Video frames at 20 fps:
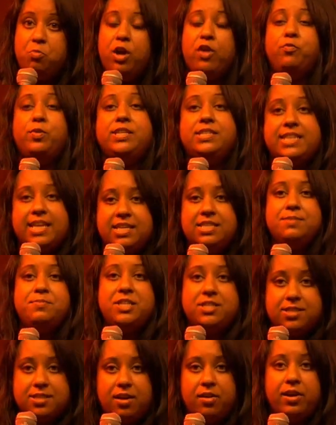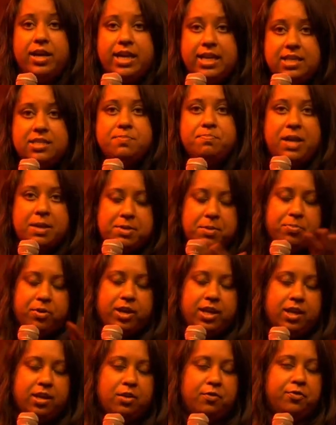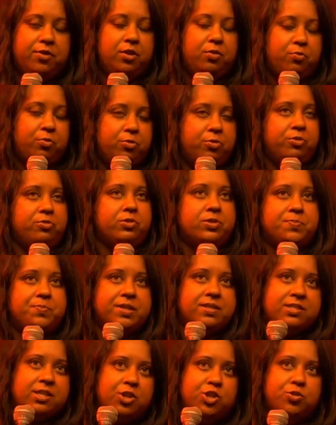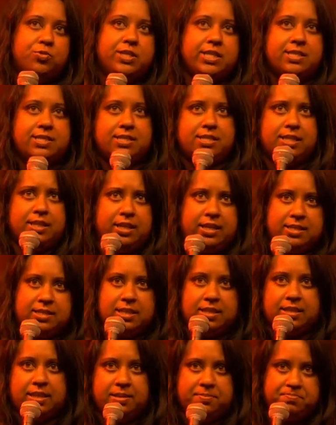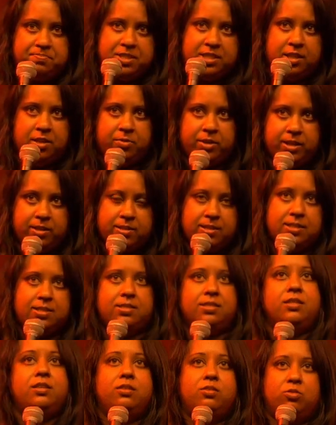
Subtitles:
What if we send him inside, maybe breaking a few rules, but social distancing, is it that serious?